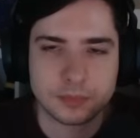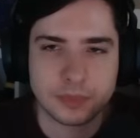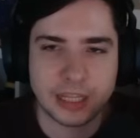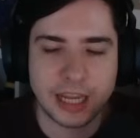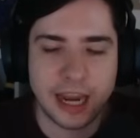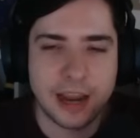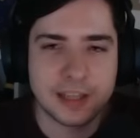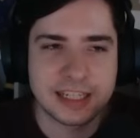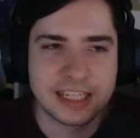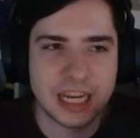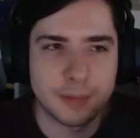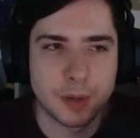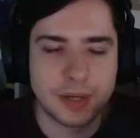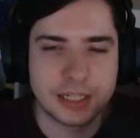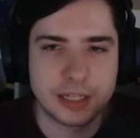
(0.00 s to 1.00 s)
either same or
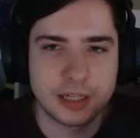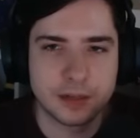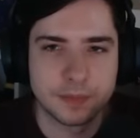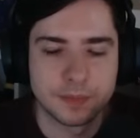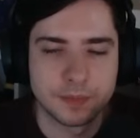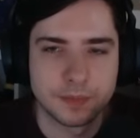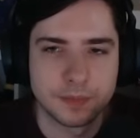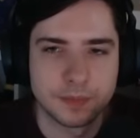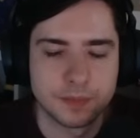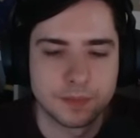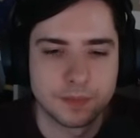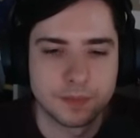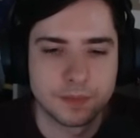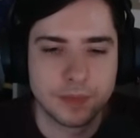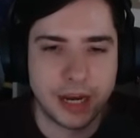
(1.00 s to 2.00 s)
better.
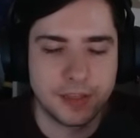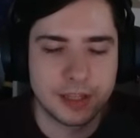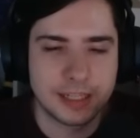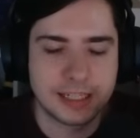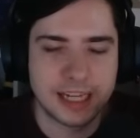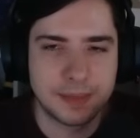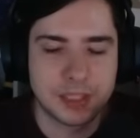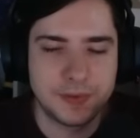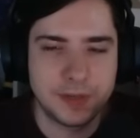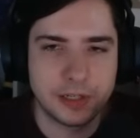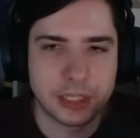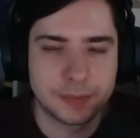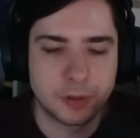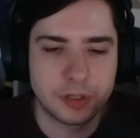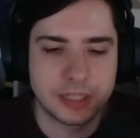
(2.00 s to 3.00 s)
Either the same as weakness
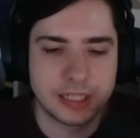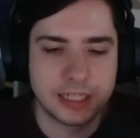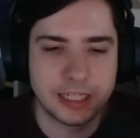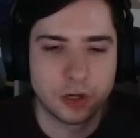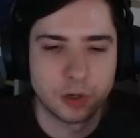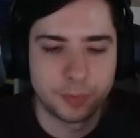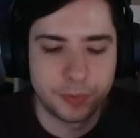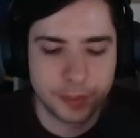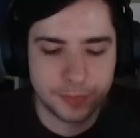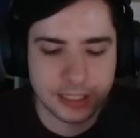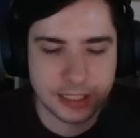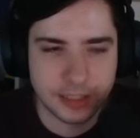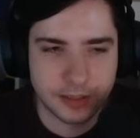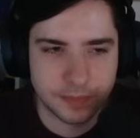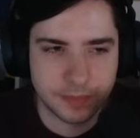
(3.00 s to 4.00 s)
policy or a bit
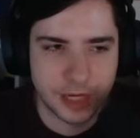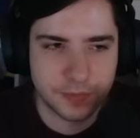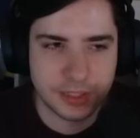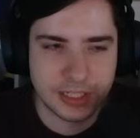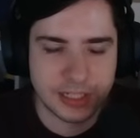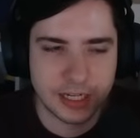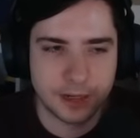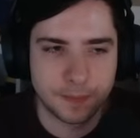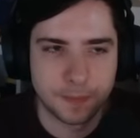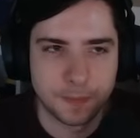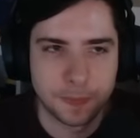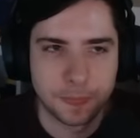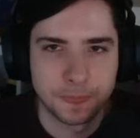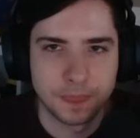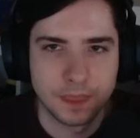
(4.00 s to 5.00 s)
better, I would say.
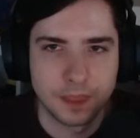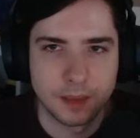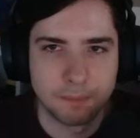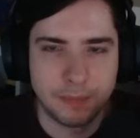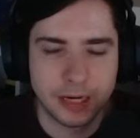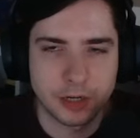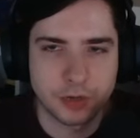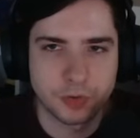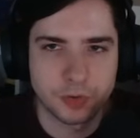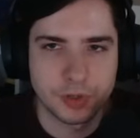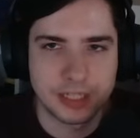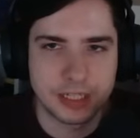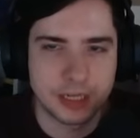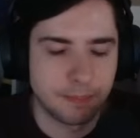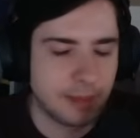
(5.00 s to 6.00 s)
Metagross,
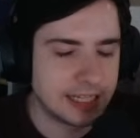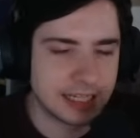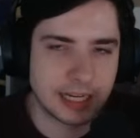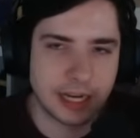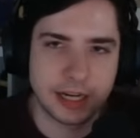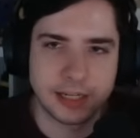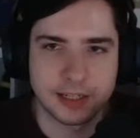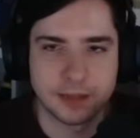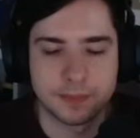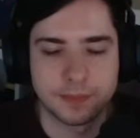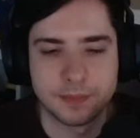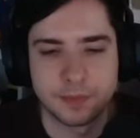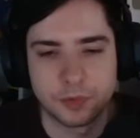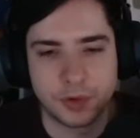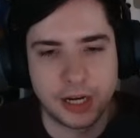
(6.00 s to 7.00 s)
amazing item,
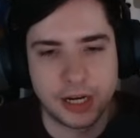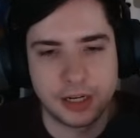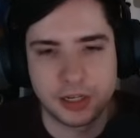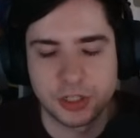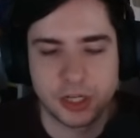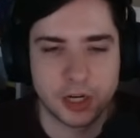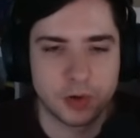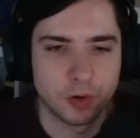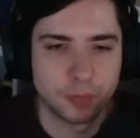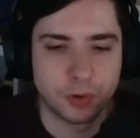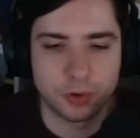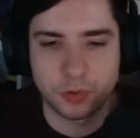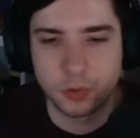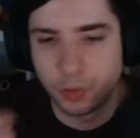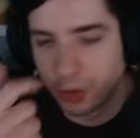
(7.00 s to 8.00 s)
right? Gyro Ball
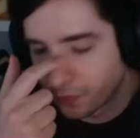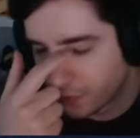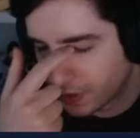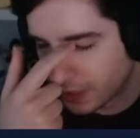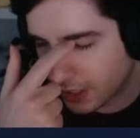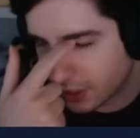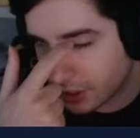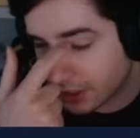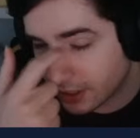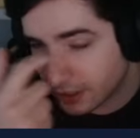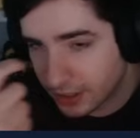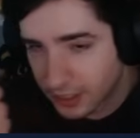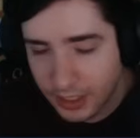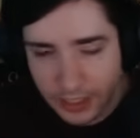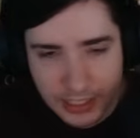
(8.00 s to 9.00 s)
cooldown reduction,
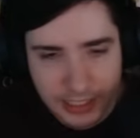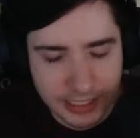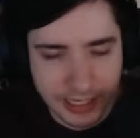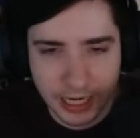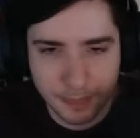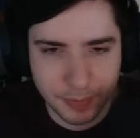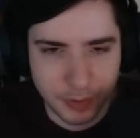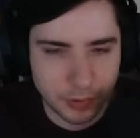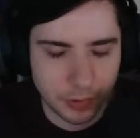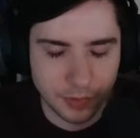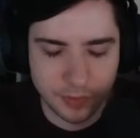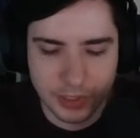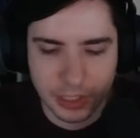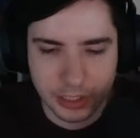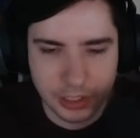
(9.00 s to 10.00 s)
then headbutt cooldown
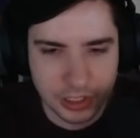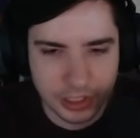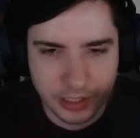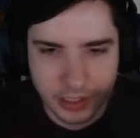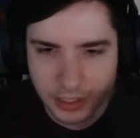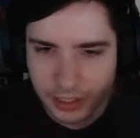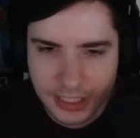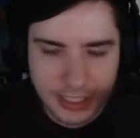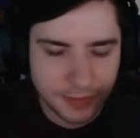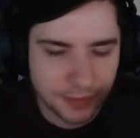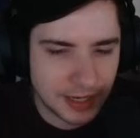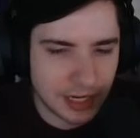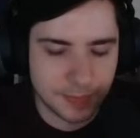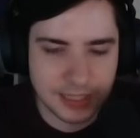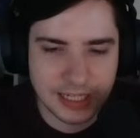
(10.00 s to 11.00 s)
reduction, straight
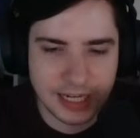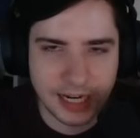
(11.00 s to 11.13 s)
up attack